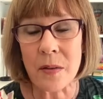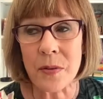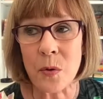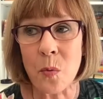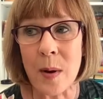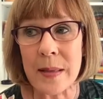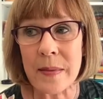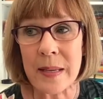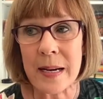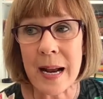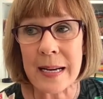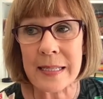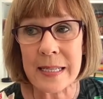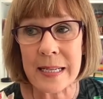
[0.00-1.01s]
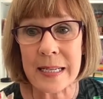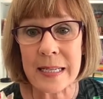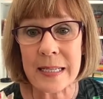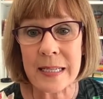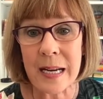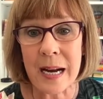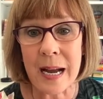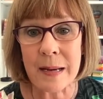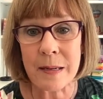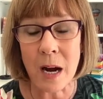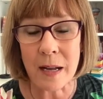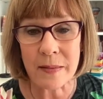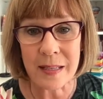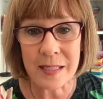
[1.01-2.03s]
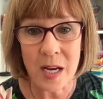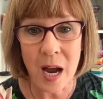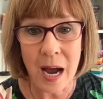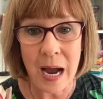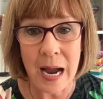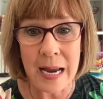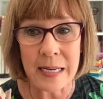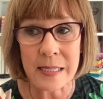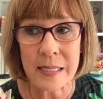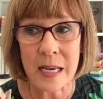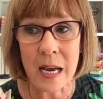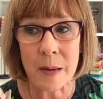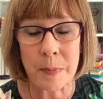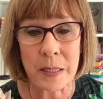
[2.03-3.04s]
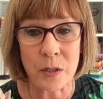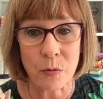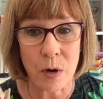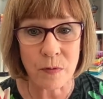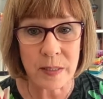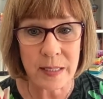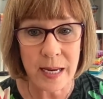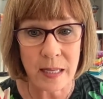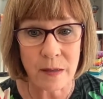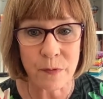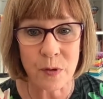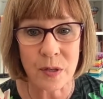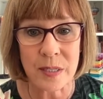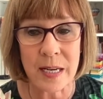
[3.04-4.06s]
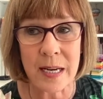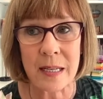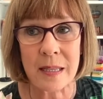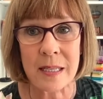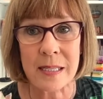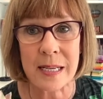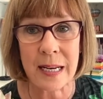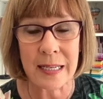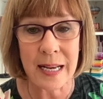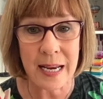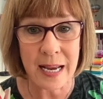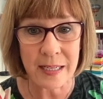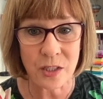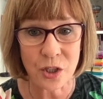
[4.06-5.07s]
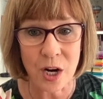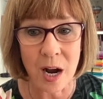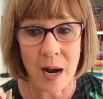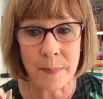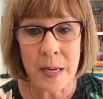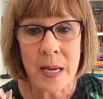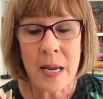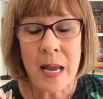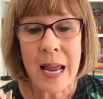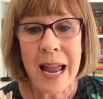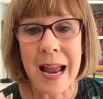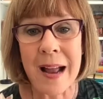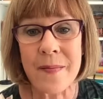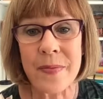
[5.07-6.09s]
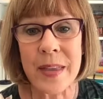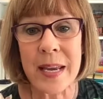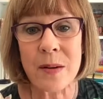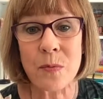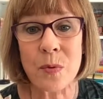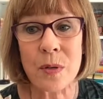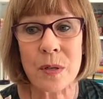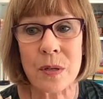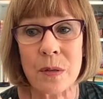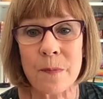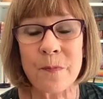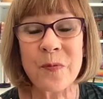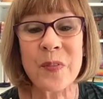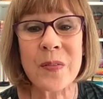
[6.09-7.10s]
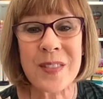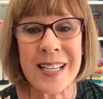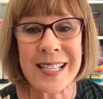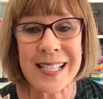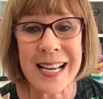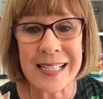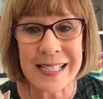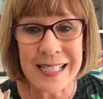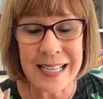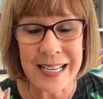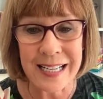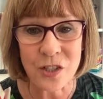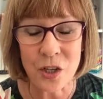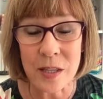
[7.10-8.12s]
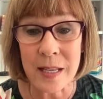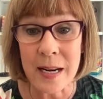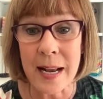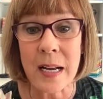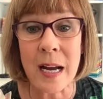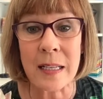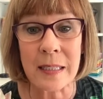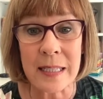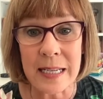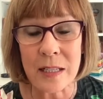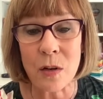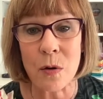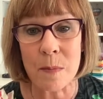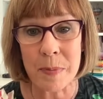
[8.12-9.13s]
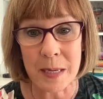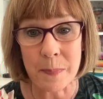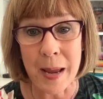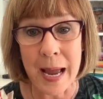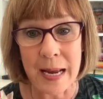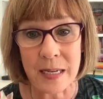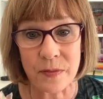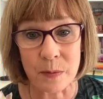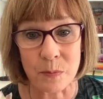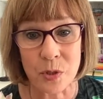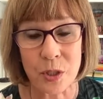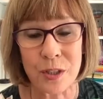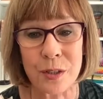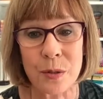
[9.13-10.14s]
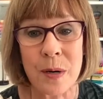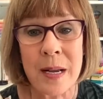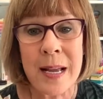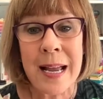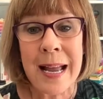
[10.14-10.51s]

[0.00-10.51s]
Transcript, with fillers: The one that I did, I got the ties up in Groveland, California at the secondhand shop, and they were 50 cents each. And then I got Lilo a big bag of them too.